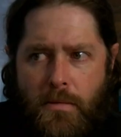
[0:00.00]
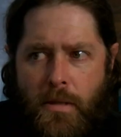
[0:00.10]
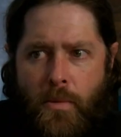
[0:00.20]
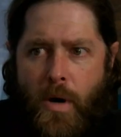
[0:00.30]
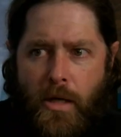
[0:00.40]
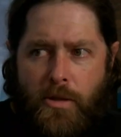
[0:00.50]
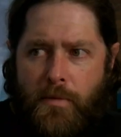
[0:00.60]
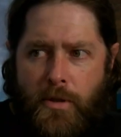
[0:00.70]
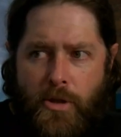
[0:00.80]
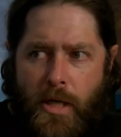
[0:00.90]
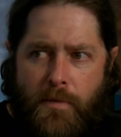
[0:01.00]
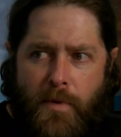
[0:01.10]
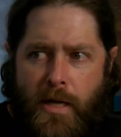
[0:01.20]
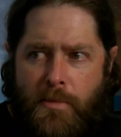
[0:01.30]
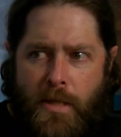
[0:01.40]
And I walked over and tried to
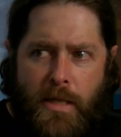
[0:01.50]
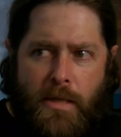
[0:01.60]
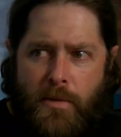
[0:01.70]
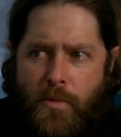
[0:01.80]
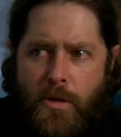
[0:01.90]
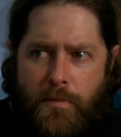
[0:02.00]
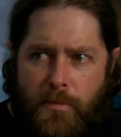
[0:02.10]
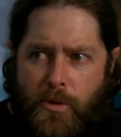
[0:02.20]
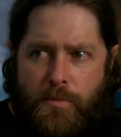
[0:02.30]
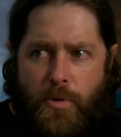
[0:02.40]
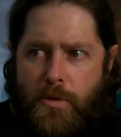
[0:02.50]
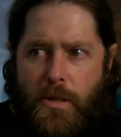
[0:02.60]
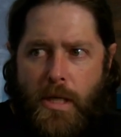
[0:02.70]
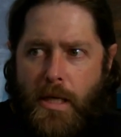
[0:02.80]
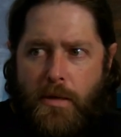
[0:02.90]
fight him again, and one of them just pulled a
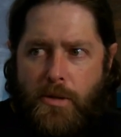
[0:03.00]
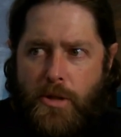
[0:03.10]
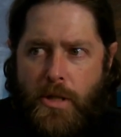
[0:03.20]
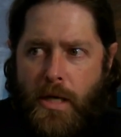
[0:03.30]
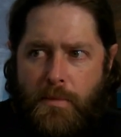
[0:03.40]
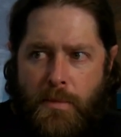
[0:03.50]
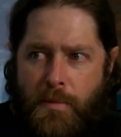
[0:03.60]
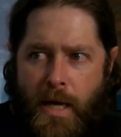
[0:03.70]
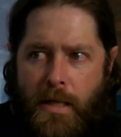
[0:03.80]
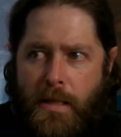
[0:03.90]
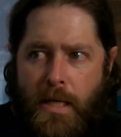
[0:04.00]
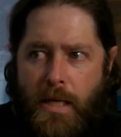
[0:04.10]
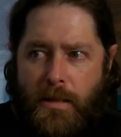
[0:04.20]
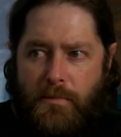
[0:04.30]
gun out and shot him in the back of the head.